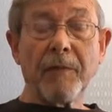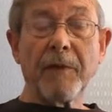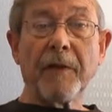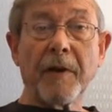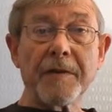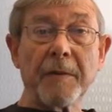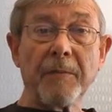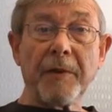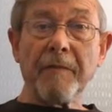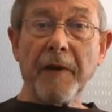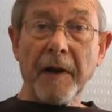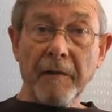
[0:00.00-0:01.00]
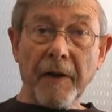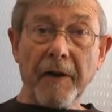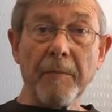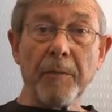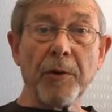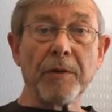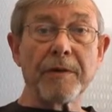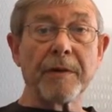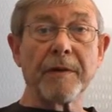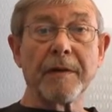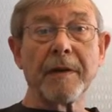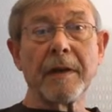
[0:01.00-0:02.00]
we find something very, very
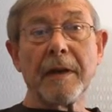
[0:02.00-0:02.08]
important.